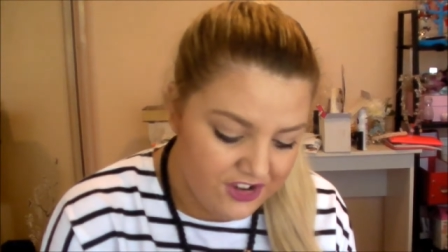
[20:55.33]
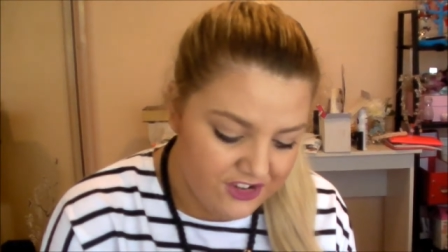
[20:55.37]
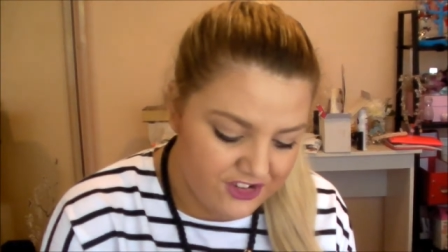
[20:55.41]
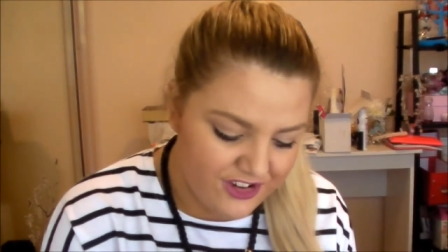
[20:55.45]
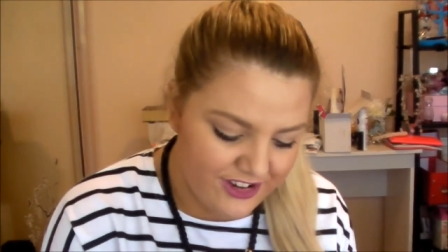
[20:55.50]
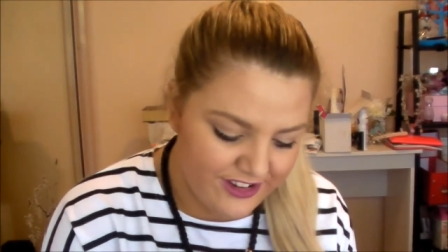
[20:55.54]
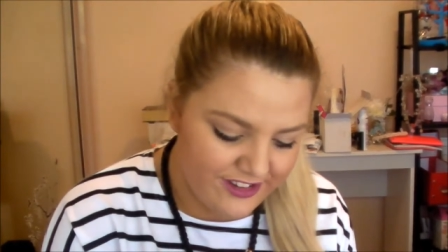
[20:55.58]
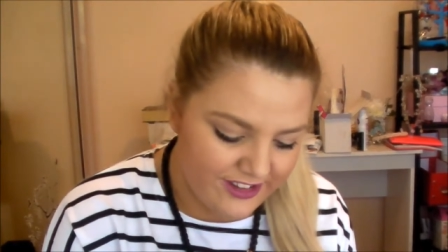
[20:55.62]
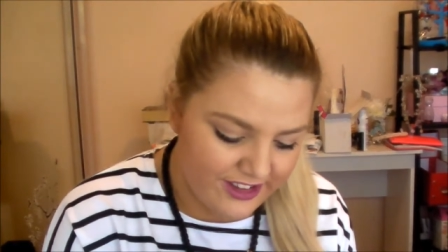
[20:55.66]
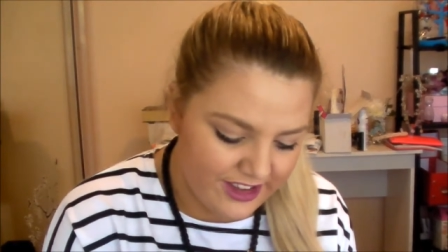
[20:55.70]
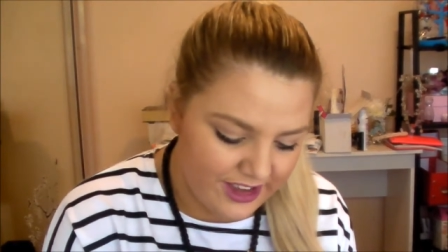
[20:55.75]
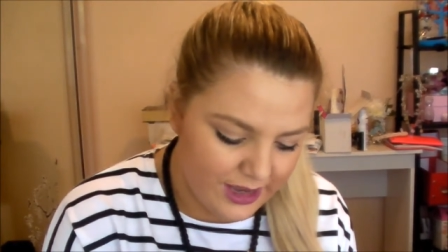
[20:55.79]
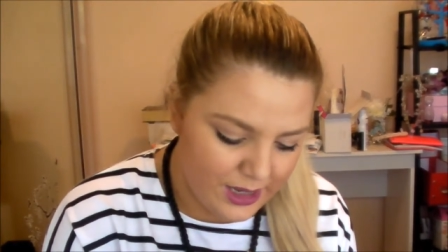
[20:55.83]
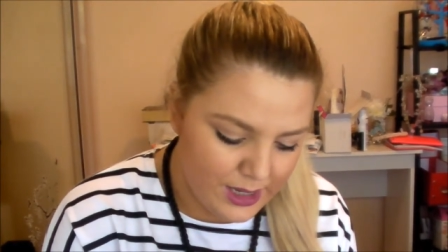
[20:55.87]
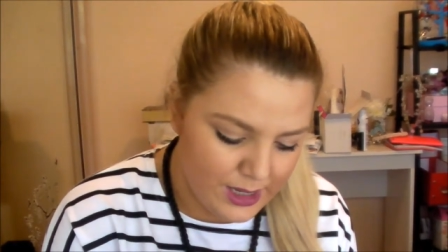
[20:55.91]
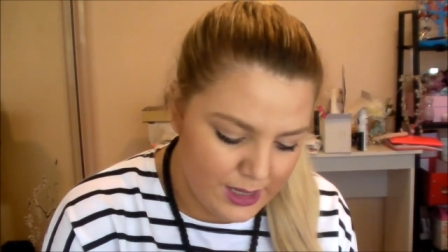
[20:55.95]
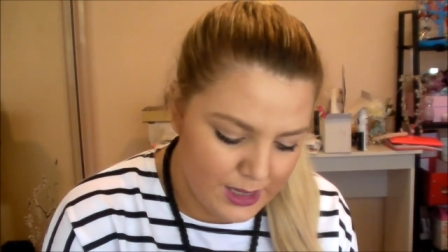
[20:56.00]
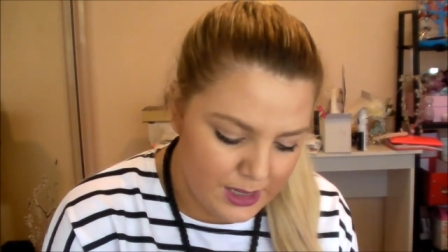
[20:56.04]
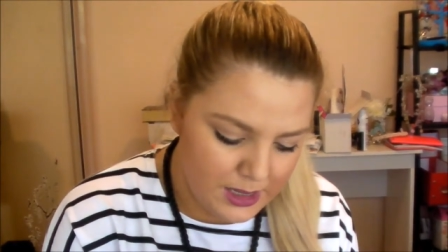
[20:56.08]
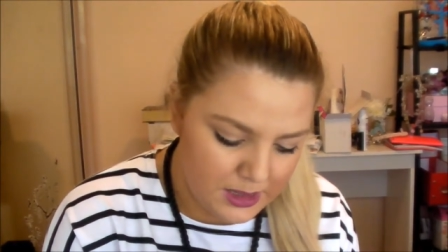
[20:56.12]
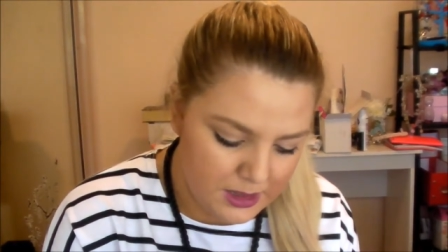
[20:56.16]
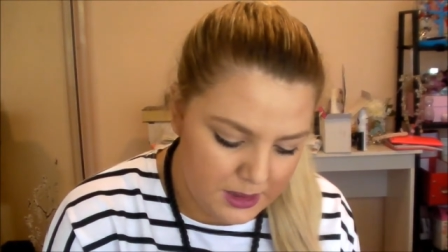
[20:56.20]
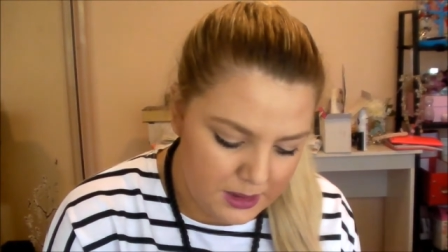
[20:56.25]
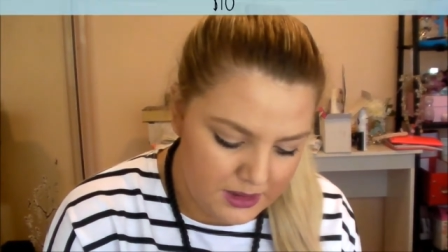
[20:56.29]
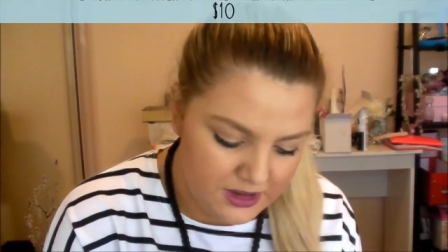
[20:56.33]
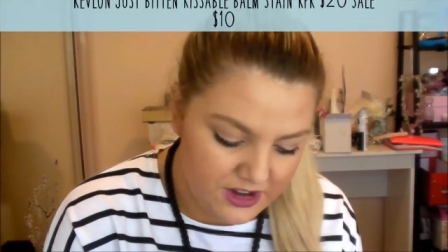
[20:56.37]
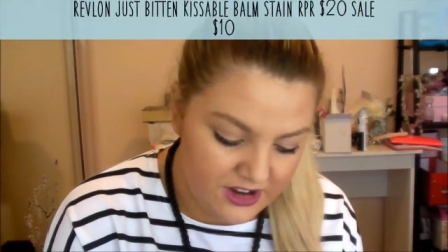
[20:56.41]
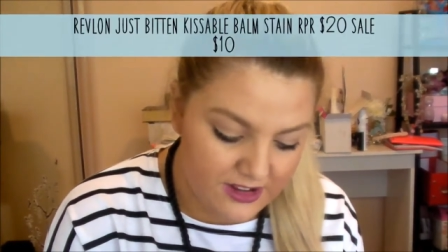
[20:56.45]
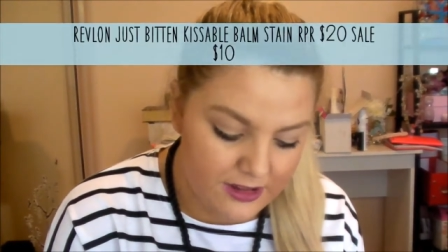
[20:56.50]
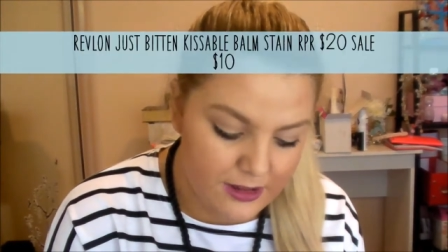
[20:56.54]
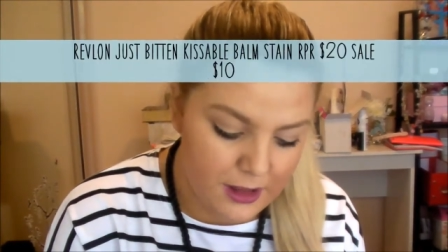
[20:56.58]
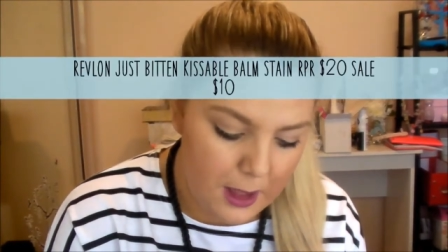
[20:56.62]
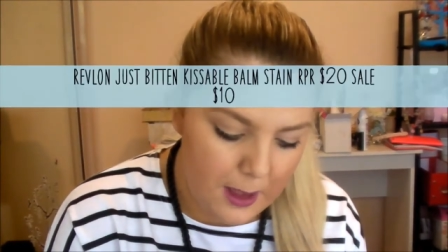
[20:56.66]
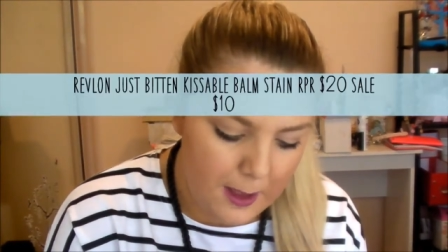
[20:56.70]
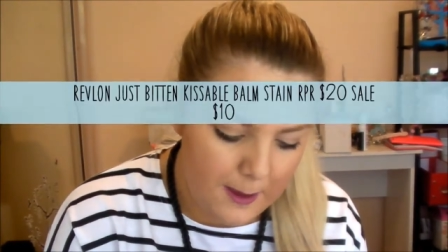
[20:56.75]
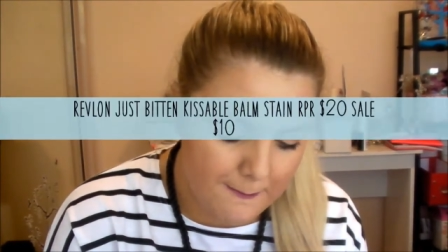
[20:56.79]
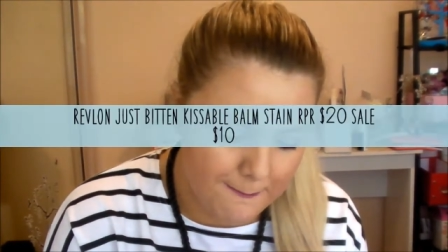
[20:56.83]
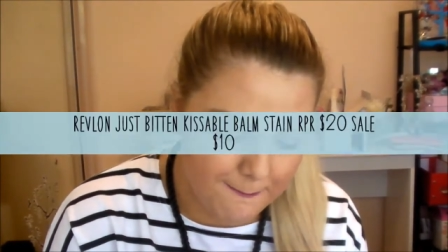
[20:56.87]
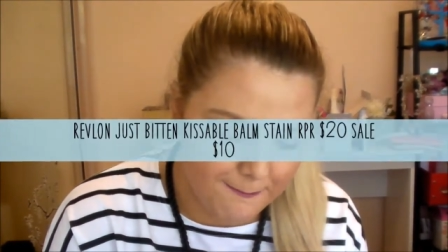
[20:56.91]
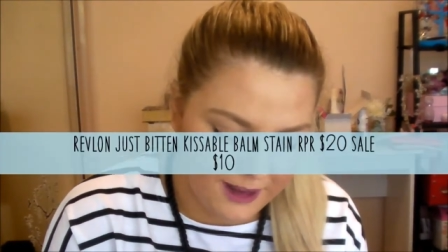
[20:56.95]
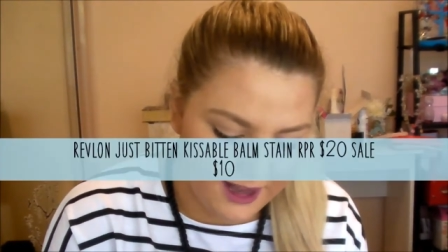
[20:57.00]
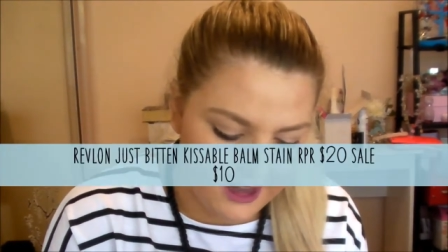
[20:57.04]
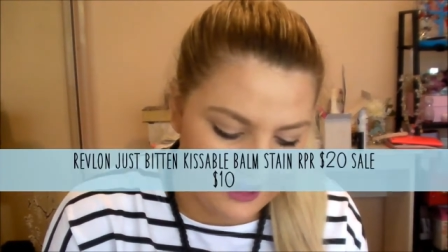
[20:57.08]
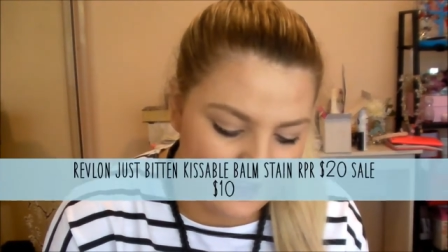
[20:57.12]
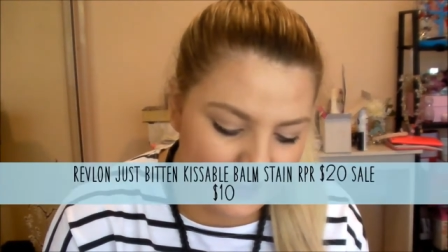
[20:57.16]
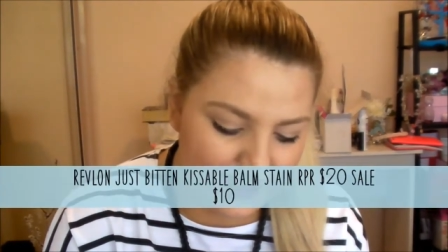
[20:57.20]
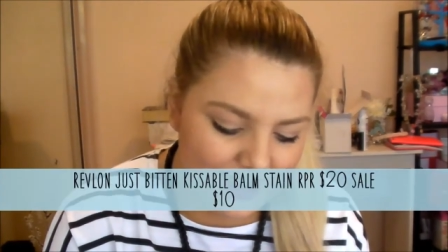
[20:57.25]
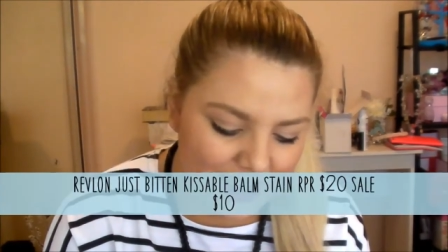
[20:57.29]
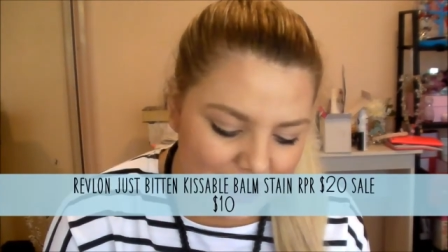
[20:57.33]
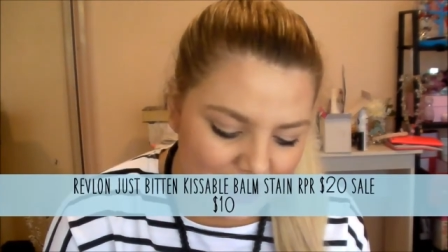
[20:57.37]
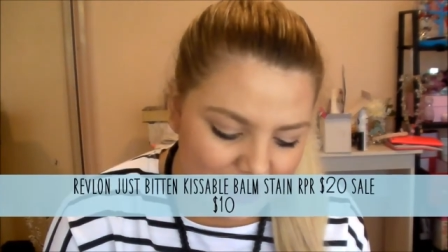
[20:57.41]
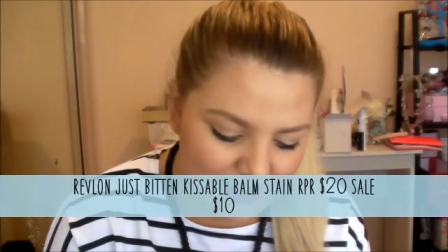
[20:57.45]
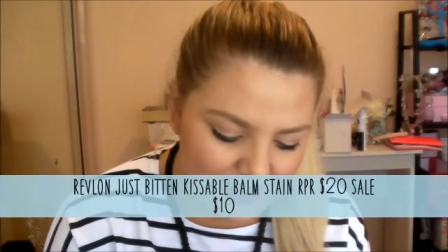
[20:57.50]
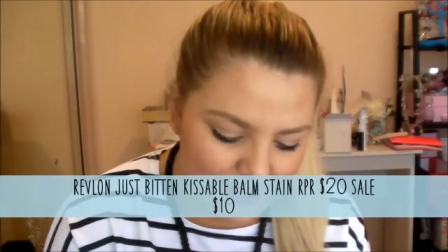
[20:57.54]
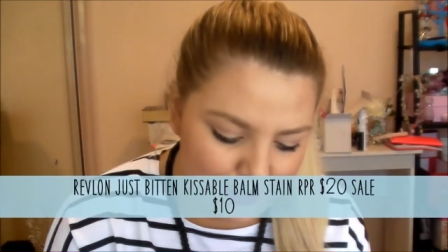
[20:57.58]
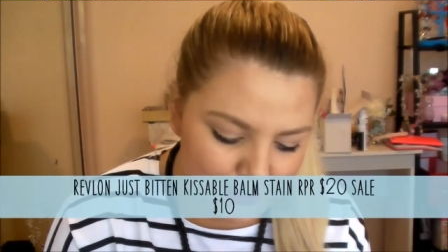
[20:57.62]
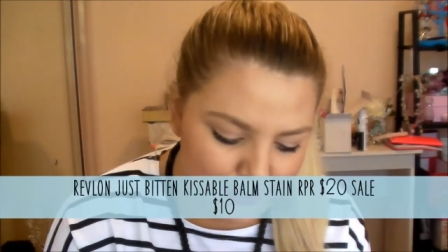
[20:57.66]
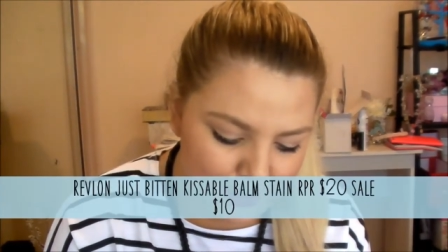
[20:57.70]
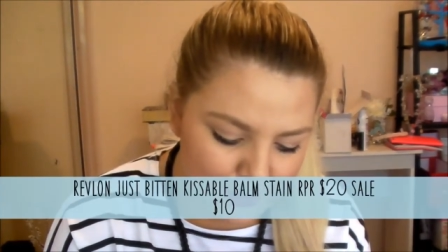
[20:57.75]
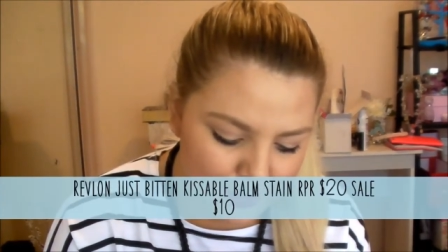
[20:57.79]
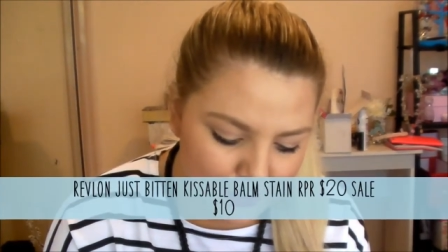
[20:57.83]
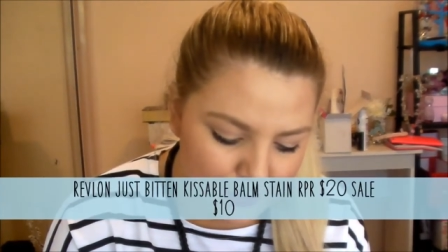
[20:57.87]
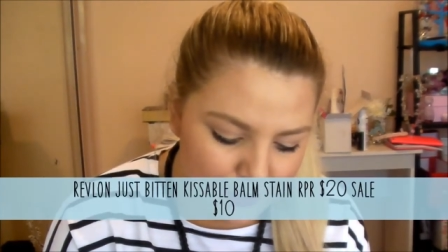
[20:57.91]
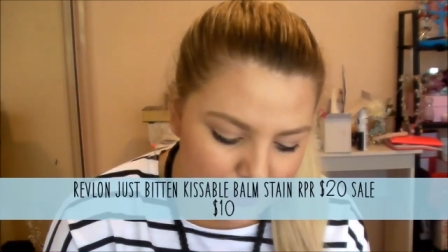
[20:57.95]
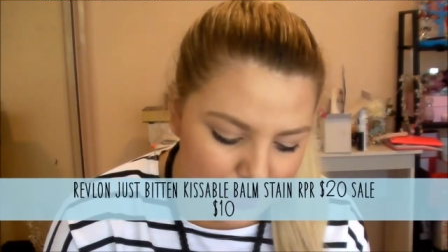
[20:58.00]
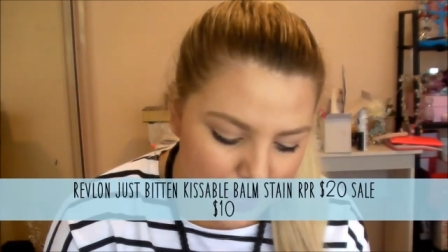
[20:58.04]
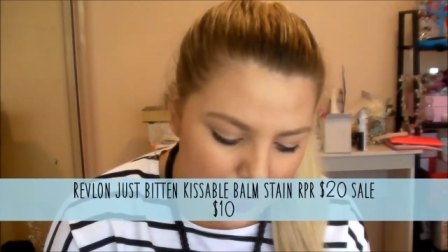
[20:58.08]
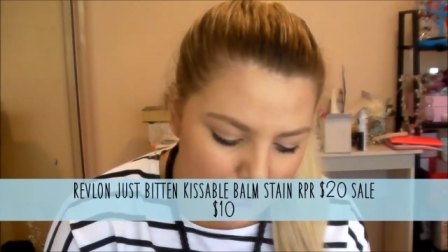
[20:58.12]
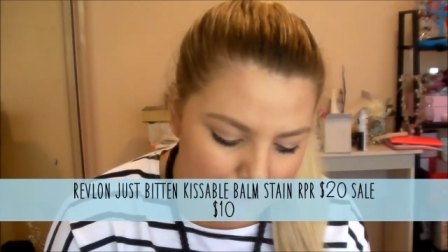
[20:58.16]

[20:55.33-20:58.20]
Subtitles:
Just Bitten Kissable